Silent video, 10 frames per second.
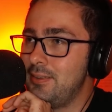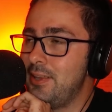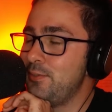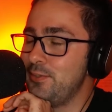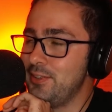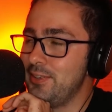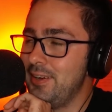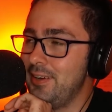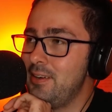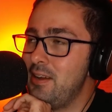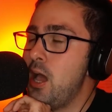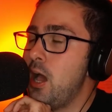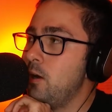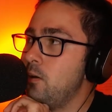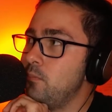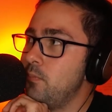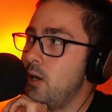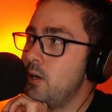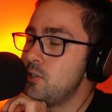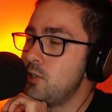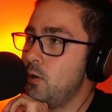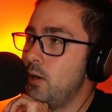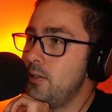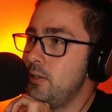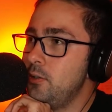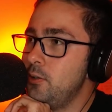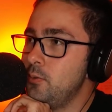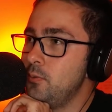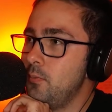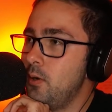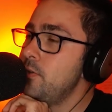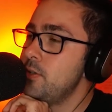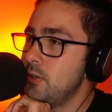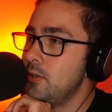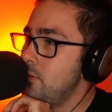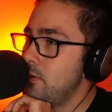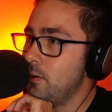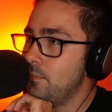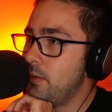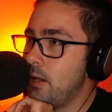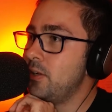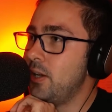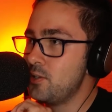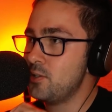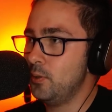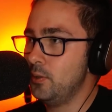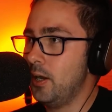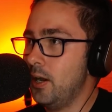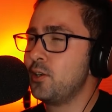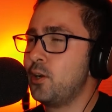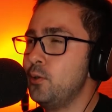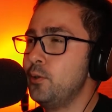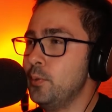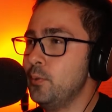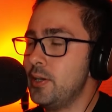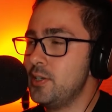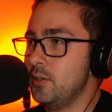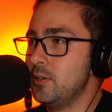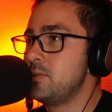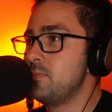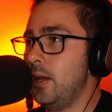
They'll figure it out. So I did a little, obviously, having a guest on the podcast, I got to do a little bit of research.